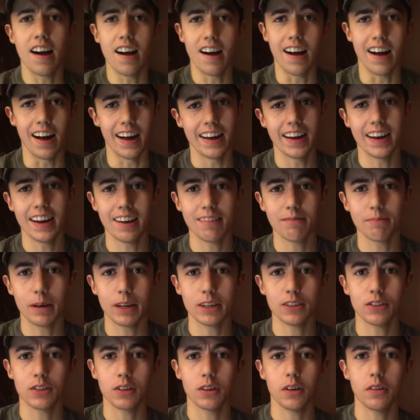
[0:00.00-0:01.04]
I have my
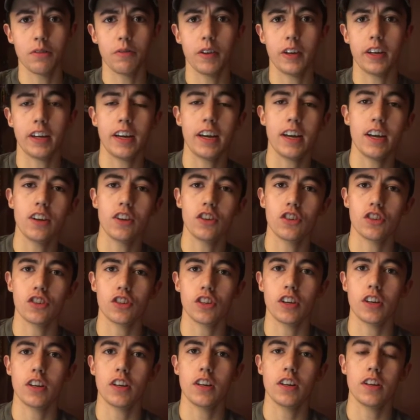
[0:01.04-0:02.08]

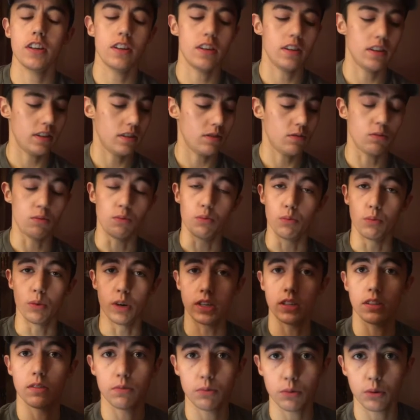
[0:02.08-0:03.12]
certification.
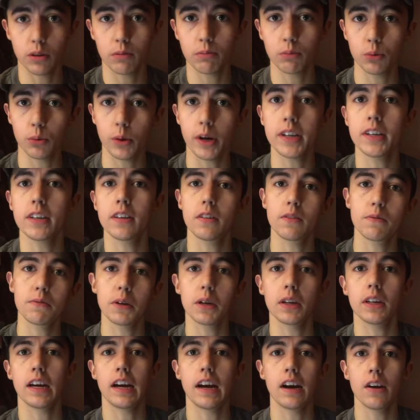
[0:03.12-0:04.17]
What form do I need to
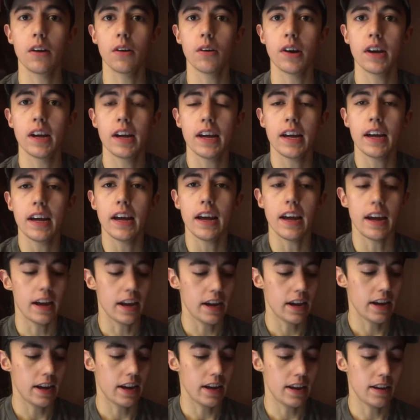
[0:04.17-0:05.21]
fill out?
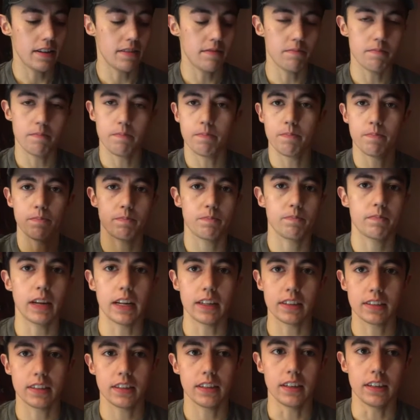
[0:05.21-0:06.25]
And
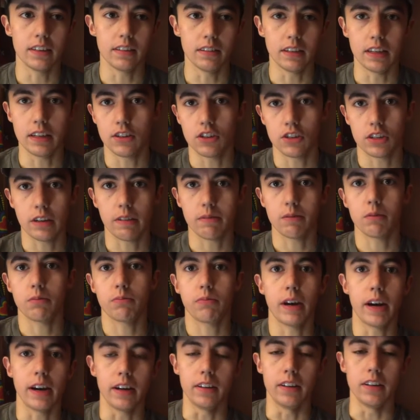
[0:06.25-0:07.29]
that's it. They just have to
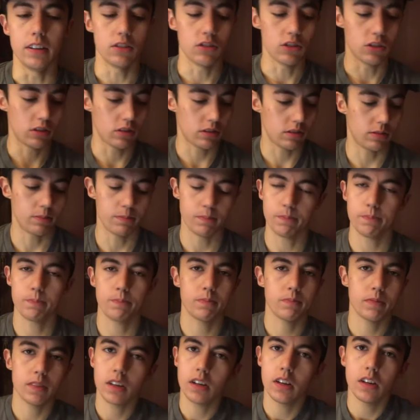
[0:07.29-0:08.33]
file it. Just
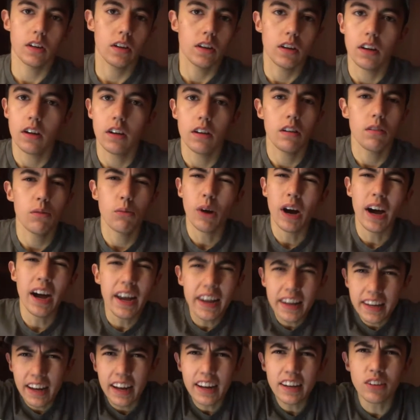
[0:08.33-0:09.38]

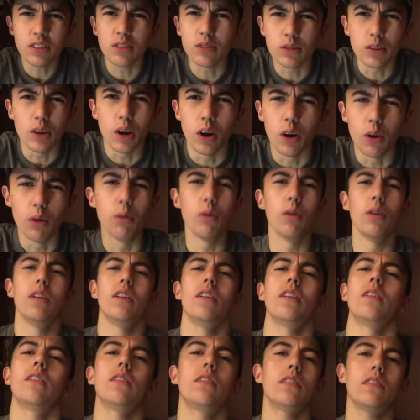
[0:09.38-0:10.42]
why? I don't know.
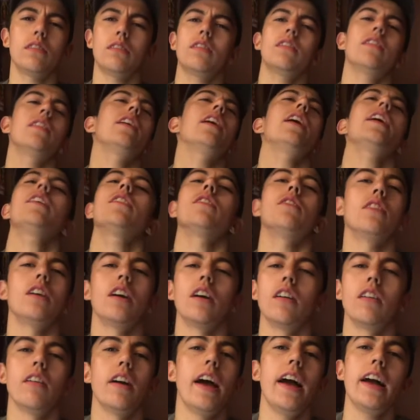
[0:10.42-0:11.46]

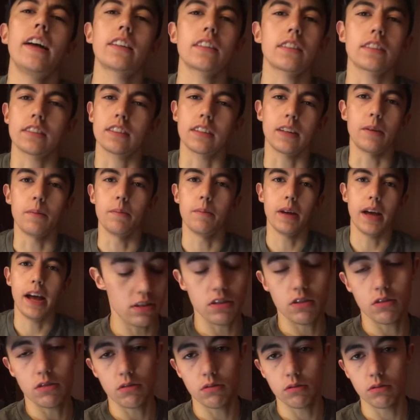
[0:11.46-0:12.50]
Ask them.
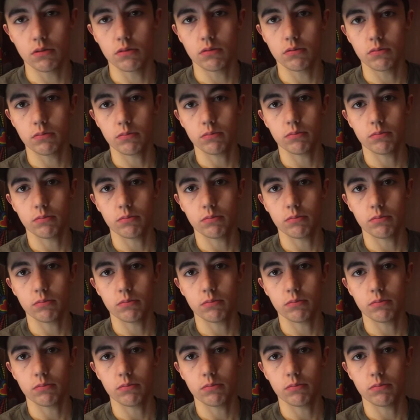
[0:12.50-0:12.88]
You